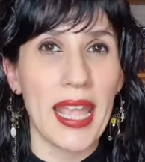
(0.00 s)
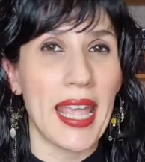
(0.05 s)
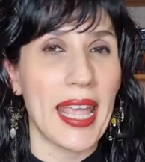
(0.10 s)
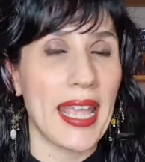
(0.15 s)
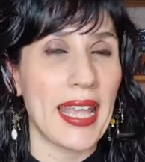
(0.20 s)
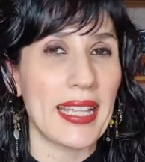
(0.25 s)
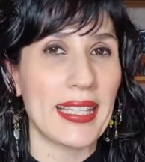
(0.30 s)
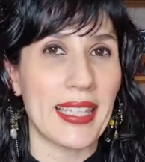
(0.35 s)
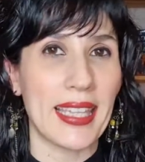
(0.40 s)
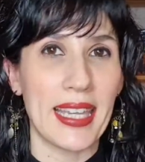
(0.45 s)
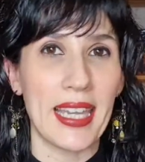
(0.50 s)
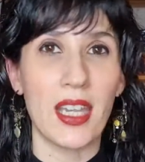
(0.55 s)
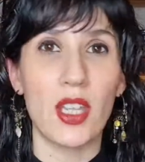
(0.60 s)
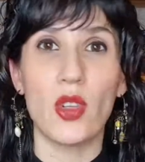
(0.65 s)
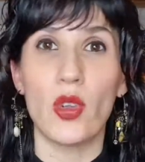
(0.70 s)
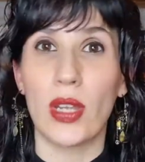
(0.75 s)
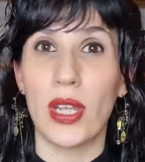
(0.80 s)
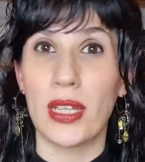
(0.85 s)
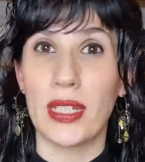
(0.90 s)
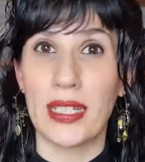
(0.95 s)
It's here.
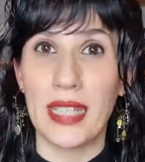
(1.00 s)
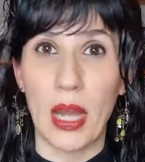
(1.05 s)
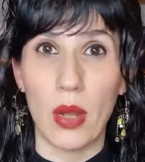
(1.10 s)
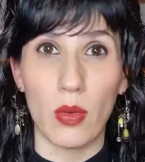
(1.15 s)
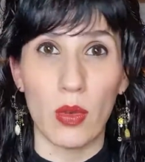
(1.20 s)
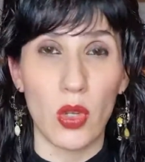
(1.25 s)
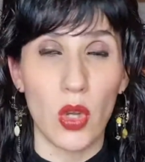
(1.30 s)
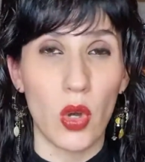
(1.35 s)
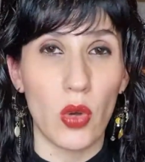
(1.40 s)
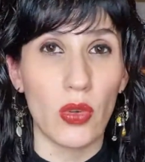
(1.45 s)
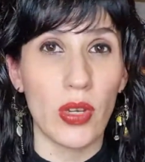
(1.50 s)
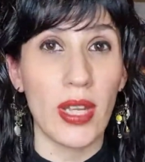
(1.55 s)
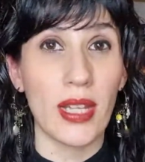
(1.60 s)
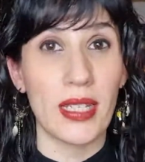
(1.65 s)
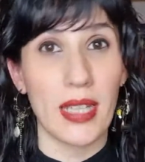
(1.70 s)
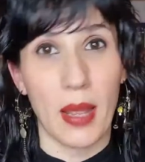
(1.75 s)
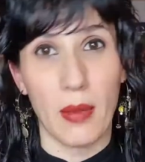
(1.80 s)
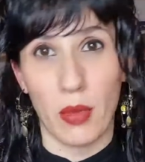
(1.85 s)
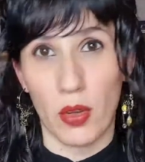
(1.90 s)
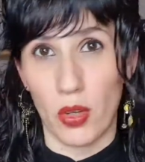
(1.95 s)
You can download it.
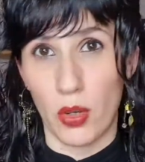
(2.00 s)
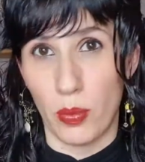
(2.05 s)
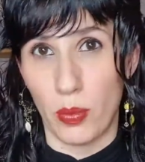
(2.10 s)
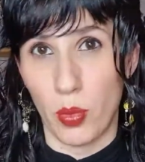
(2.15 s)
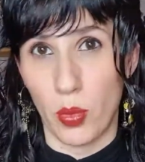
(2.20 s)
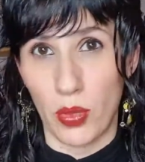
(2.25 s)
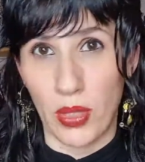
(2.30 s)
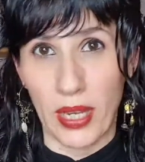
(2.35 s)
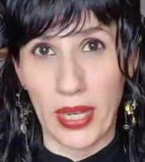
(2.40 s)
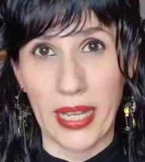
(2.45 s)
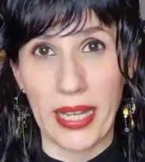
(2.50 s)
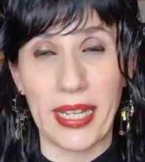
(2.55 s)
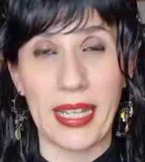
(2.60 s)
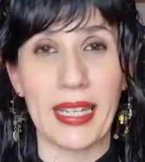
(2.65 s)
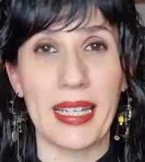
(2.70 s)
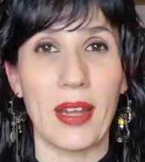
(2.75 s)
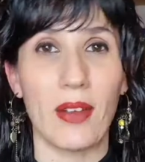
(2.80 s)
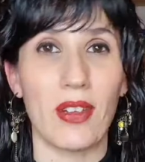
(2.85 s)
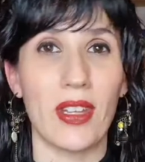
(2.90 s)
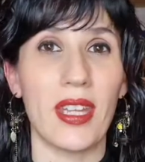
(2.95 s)
I'm going to put the link
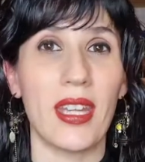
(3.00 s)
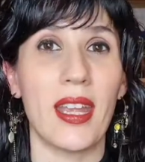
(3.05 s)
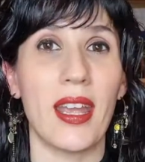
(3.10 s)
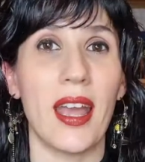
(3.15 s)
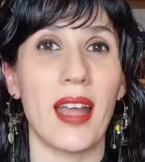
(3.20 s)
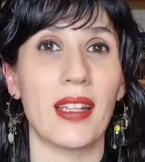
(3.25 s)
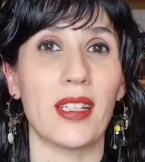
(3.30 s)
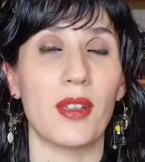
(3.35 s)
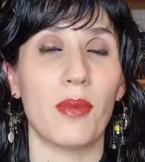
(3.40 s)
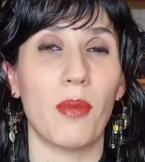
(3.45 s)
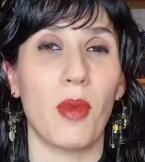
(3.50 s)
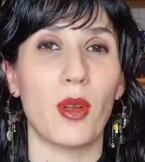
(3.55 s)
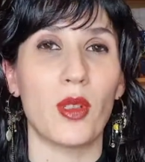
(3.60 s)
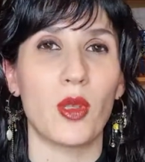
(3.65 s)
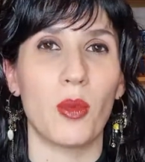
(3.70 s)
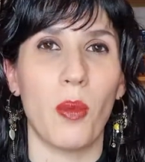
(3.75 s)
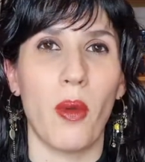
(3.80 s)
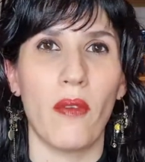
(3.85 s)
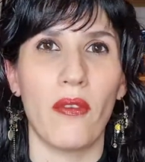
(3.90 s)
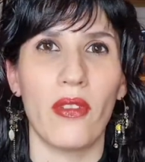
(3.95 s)
down here at the
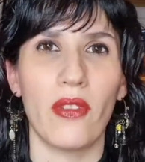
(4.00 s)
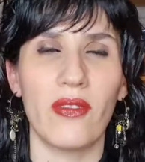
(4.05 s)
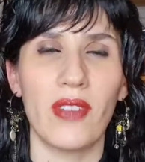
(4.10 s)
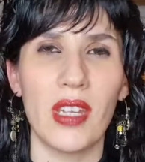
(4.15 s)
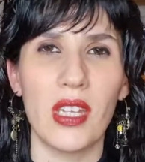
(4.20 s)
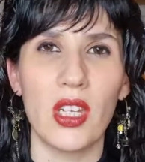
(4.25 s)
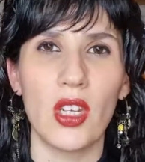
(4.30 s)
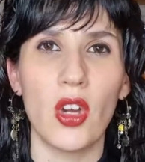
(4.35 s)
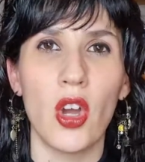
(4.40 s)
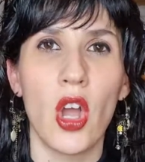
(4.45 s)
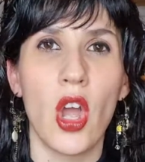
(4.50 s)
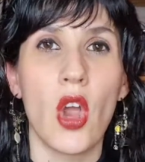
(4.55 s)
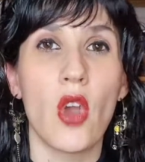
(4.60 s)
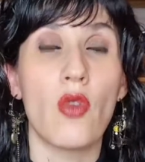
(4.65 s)
bottom of the video.